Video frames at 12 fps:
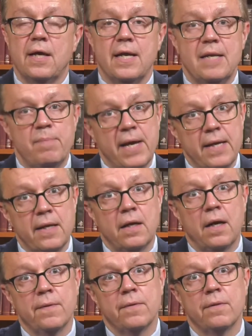and depending
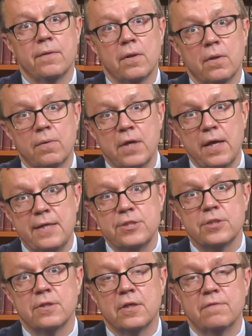on the
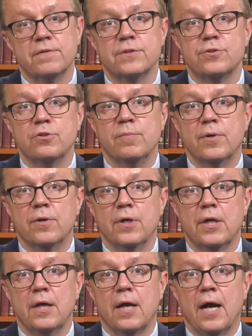location of the tumor,
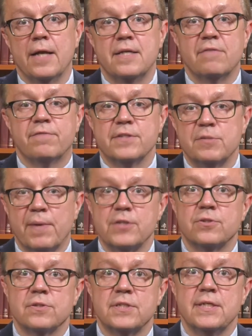uh, different
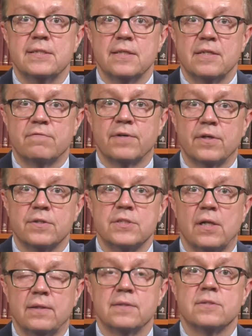specialties and different
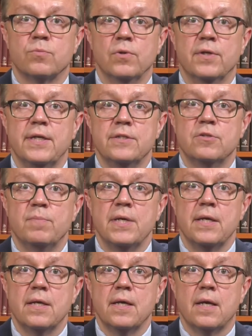consultants will need to be